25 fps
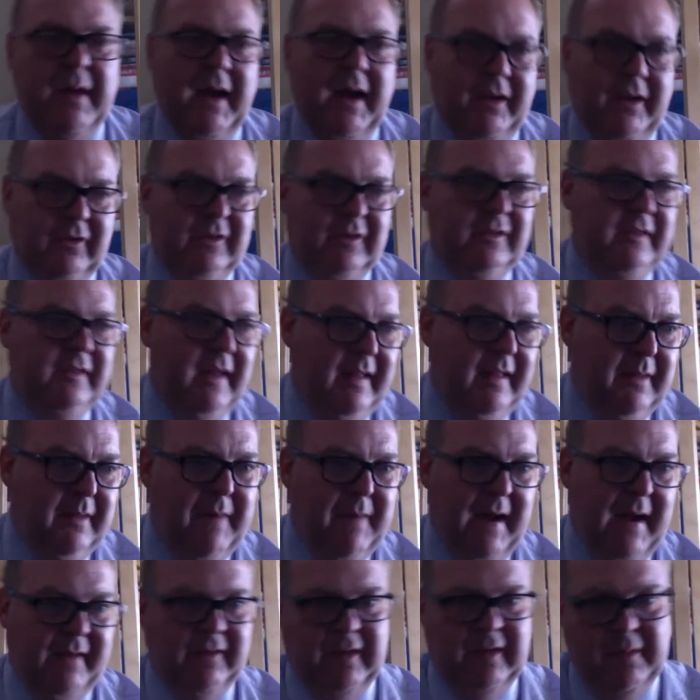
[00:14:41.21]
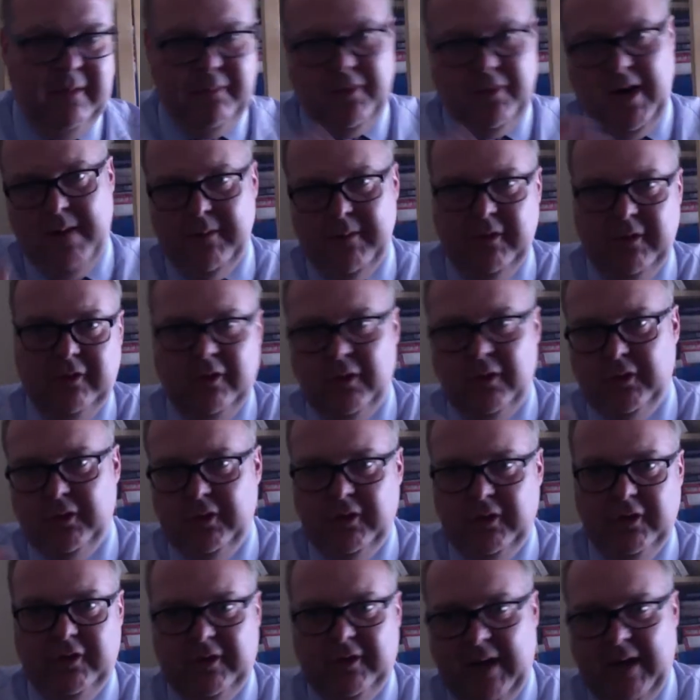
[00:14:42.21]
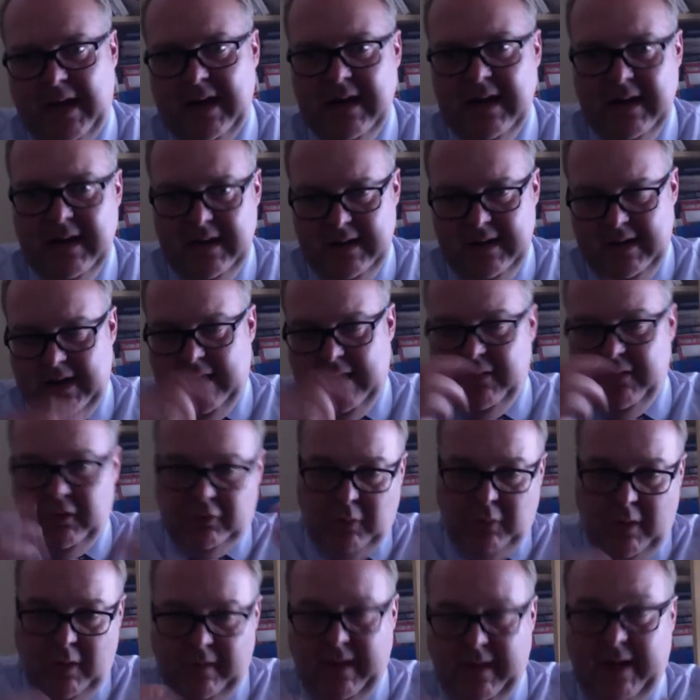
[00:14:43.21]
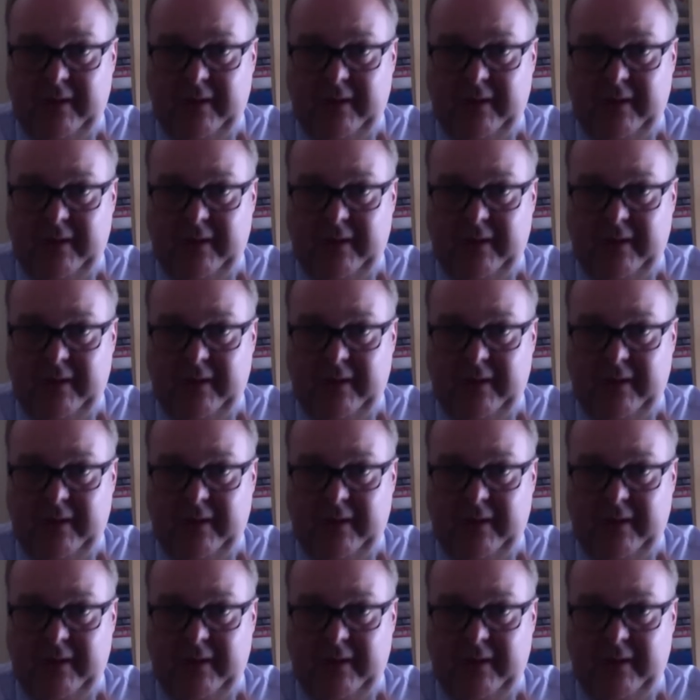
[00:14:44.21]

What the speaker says: We actually send them back to the primary schools and just say, give us one